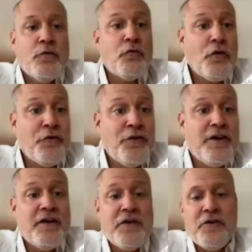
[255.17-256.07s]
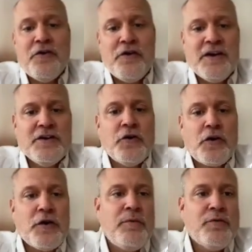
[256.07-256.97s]
or rather they are in a
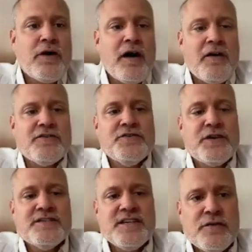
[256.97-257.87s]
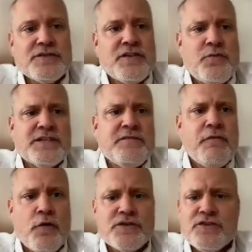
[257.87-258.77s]
darker blue color. So you can see those are the ones we
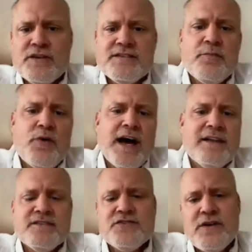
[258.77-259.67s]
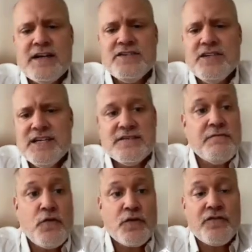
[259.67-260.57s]
focus on. It's the brand and the strategy, it's the
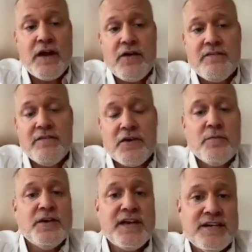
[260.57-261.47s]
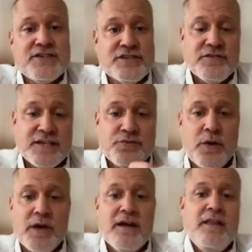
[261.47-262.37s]
focus areas and the communication. So that's where
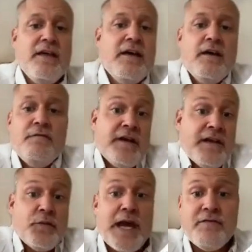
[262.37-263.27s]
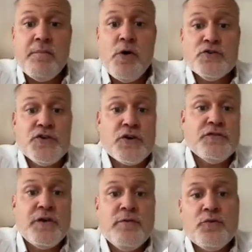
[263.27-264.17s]
we feel that we have the most to
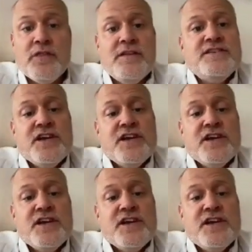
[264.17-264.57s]
contribute with this